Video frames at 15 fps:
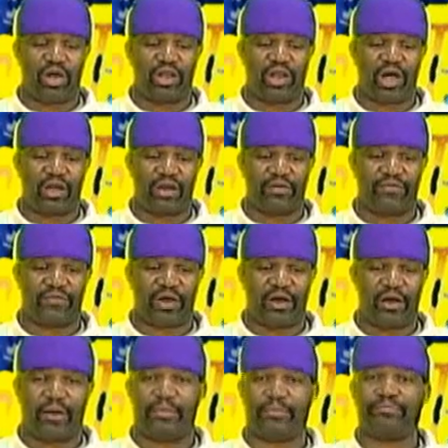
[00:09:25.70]
a lot
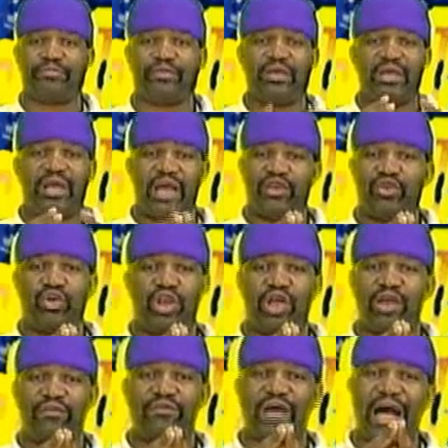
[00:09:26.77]

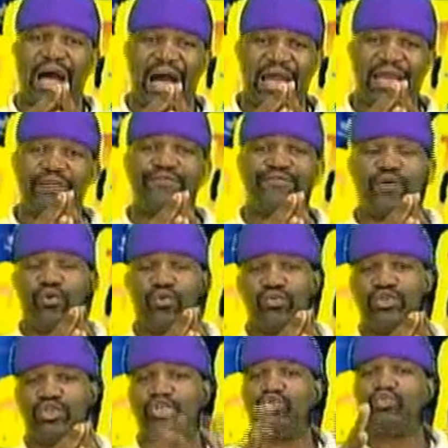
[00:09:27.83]
of
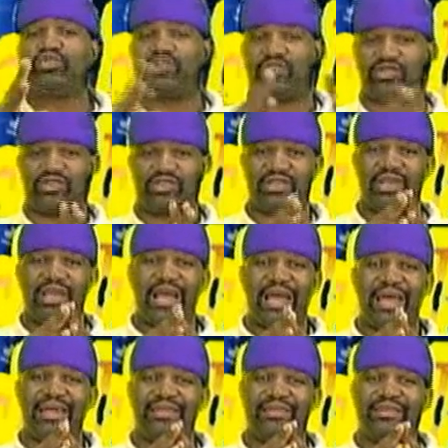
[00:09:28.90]
iPhone users,
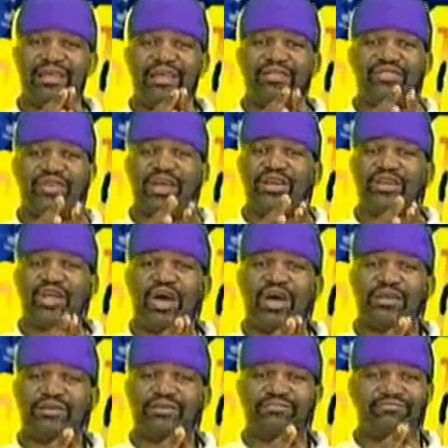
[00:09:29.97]
and they're
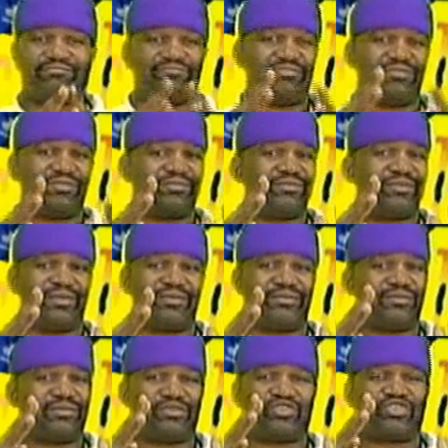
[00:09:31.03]
not
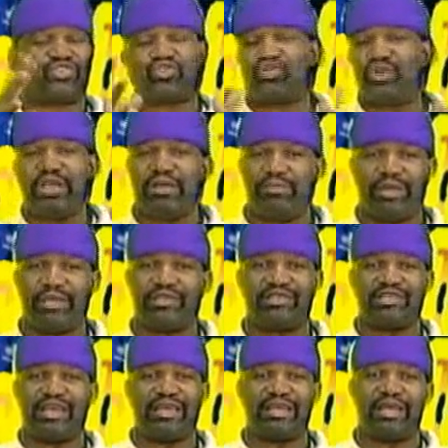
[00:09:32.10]
screaming
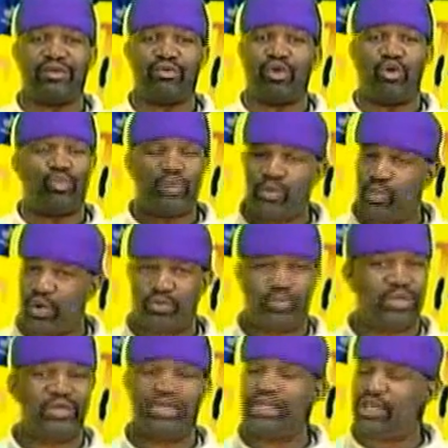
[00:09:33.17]
saying that, oh, we
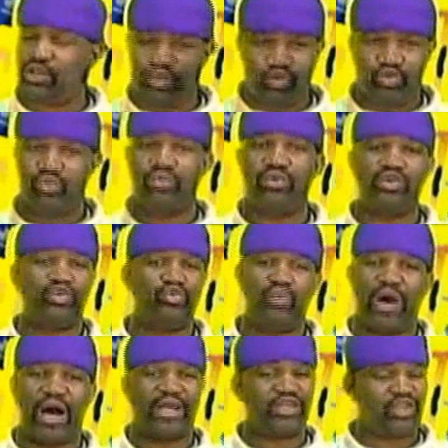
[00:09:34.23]
need a new
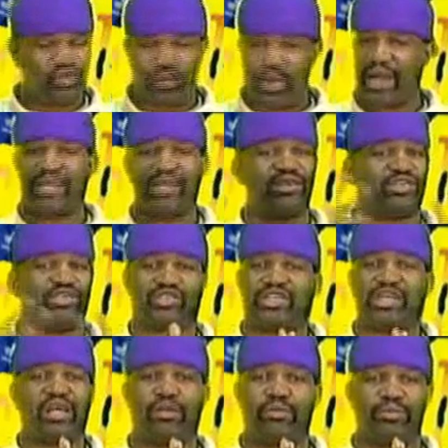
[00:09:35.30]
UI. The UI here is just
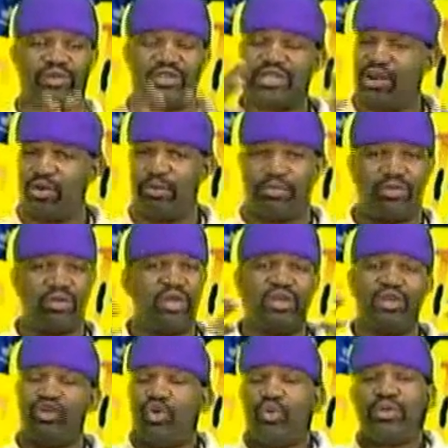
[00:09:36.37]
terrible.
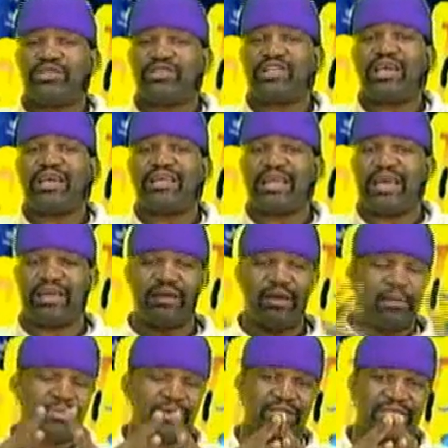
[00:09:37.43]
No one's saying that,
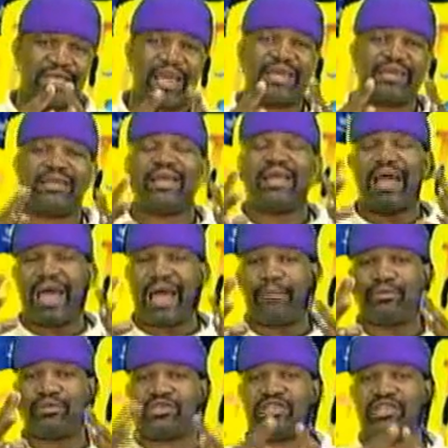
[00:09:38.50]
but yet
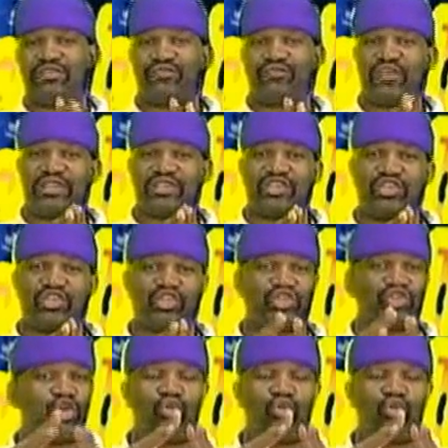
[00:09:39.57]
Apple sees fit to just